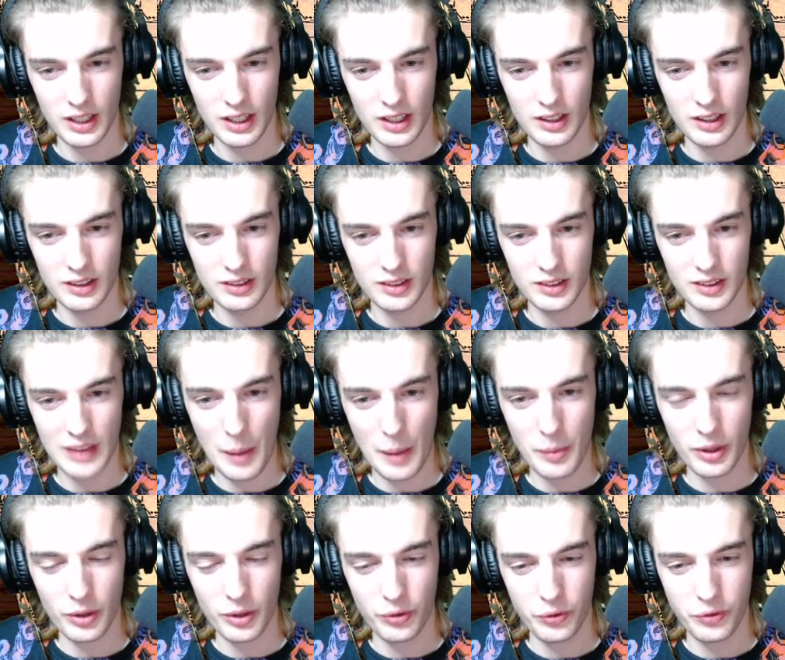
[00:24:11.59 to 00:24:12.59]
Is I'm
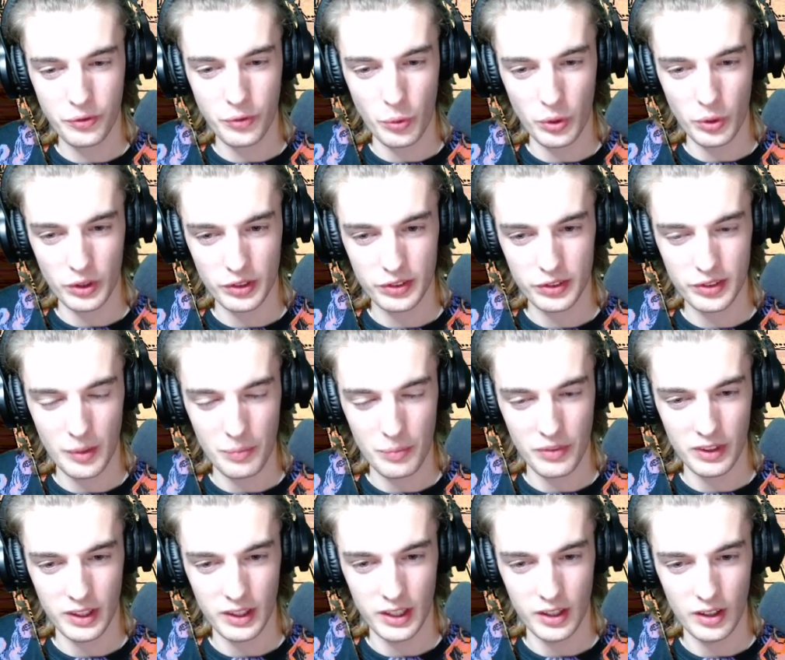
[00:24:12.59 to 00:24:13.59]
gonna force
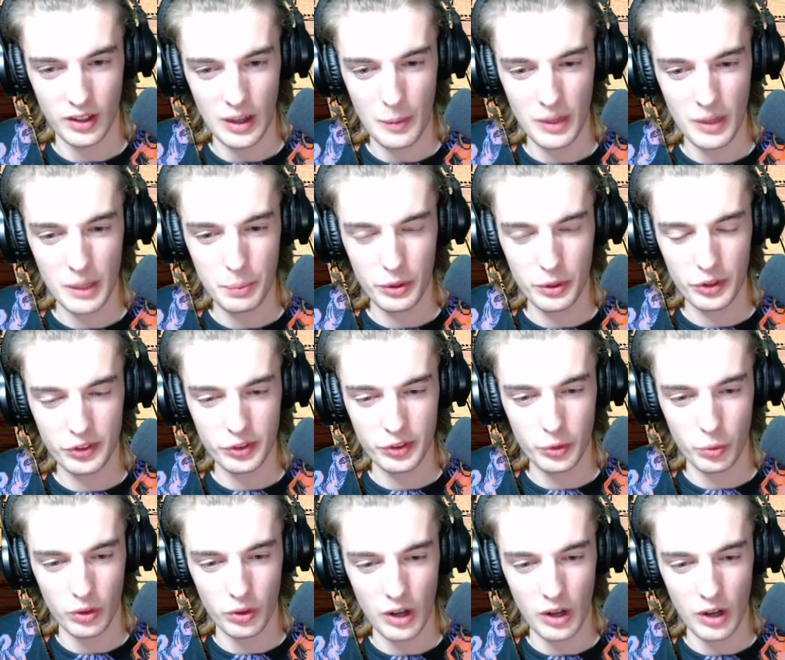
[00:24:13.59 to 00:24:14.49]
something here. I'm gonna put a squirrel.